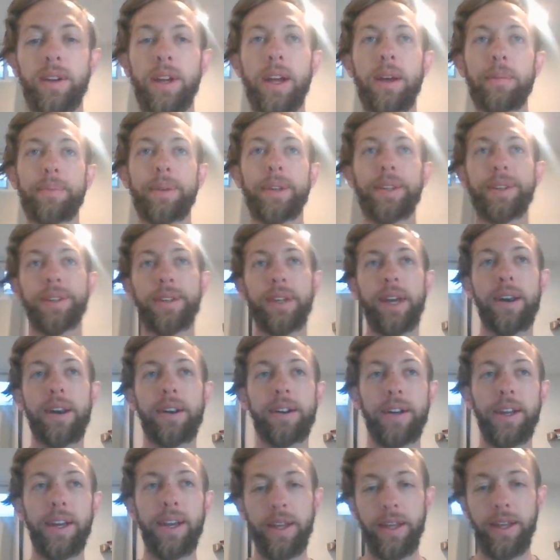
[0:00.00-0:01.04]
Happy
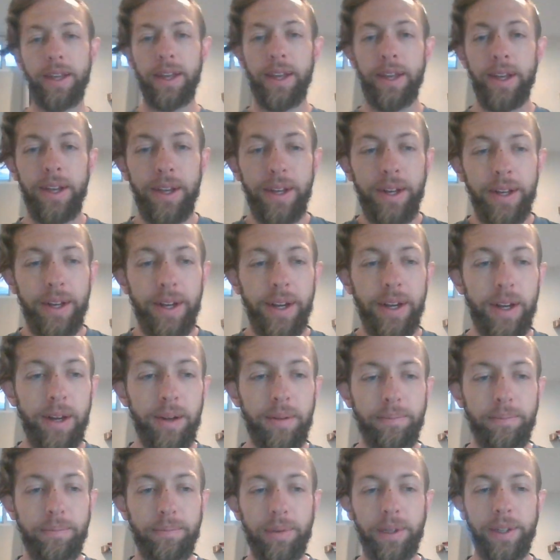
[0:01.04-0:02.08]
Saturday.
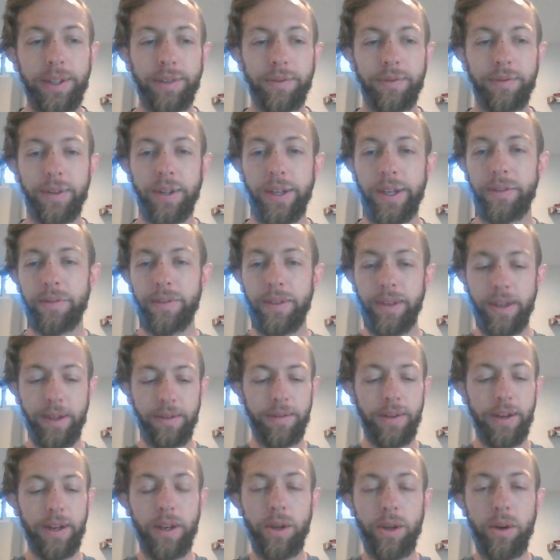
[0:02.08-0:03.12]
Please forgive the
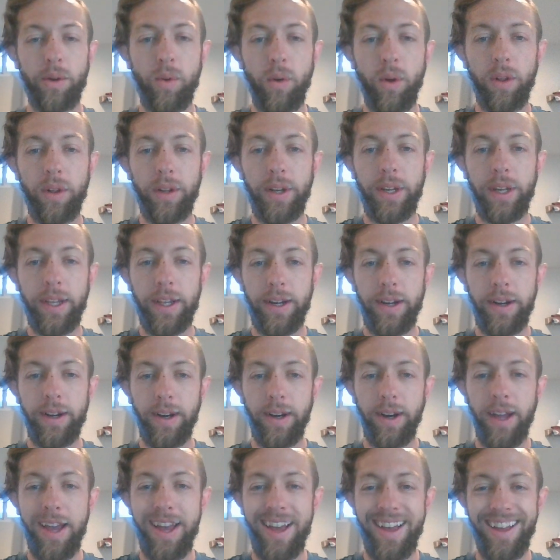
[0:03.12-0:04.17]
video quality
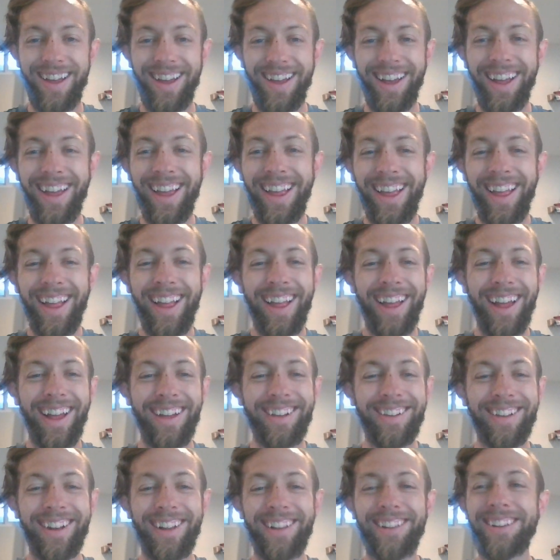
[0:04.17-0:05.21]
here
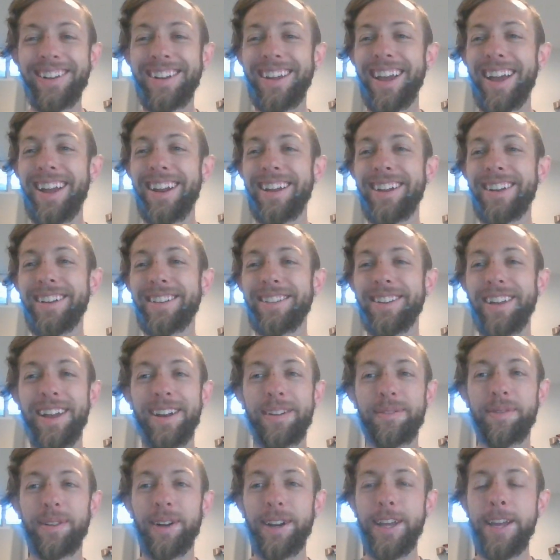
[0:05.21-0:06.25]
as I look at it. It's kind
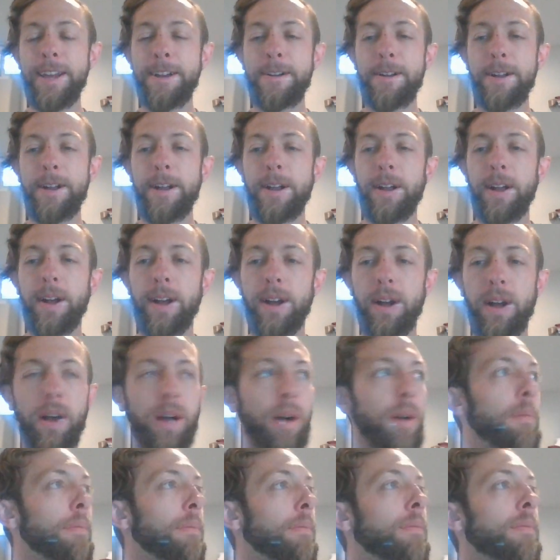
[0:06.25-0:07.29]
of funny.
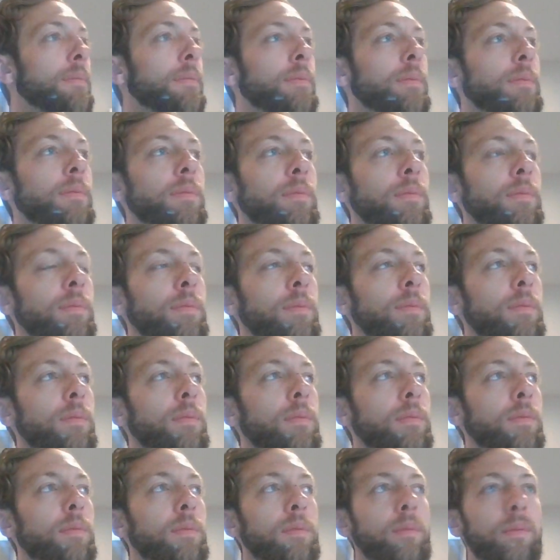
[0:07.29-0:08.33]
Um,
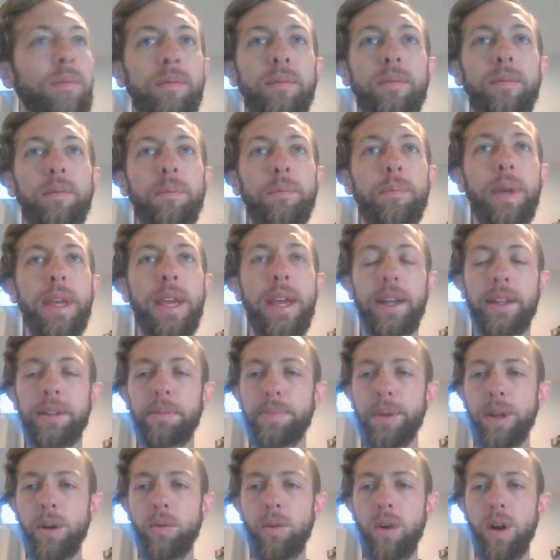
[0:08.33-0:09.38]
but yeah, it's
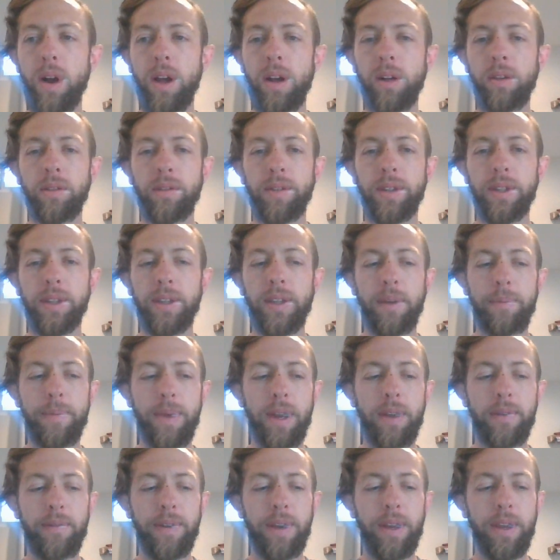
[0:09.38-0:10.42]
been a while since I made
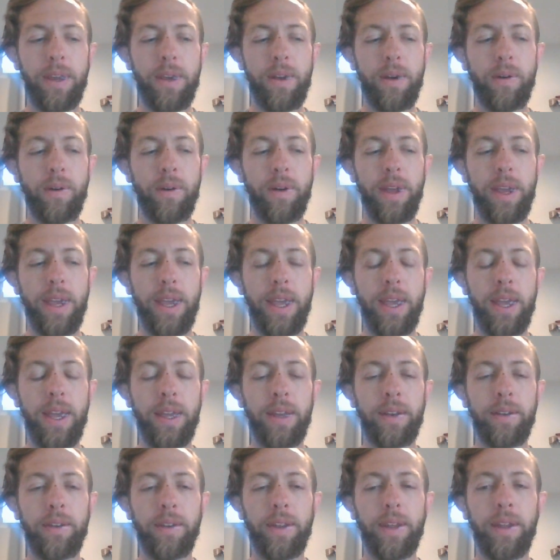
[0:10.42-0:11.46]
a video,
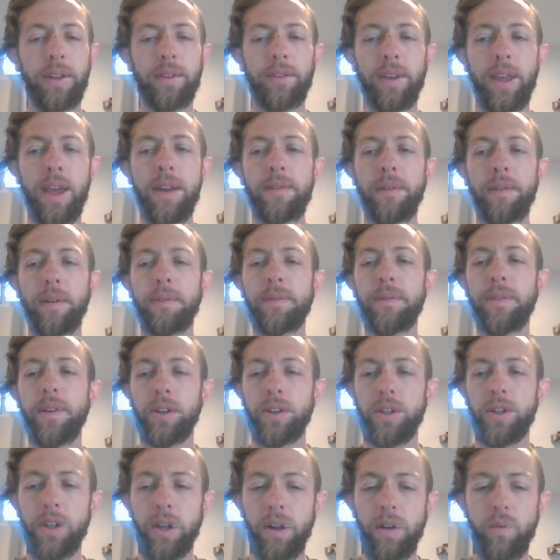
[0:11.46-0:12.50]
and it's kind of a
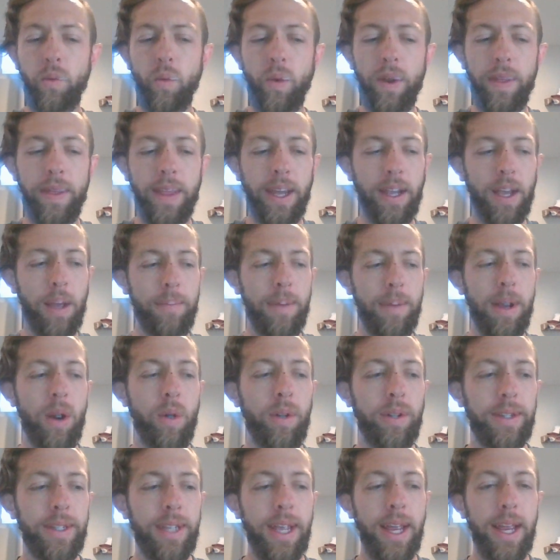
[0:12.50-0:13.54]
function of when they come out
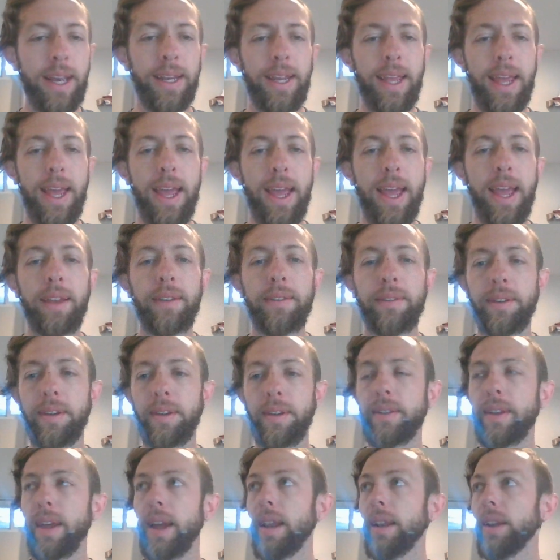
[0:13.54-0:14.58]
with 10Ks
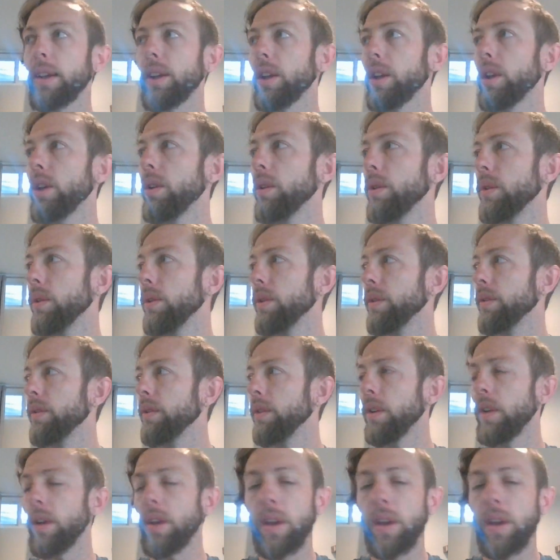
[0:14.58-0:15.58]
and 10Qs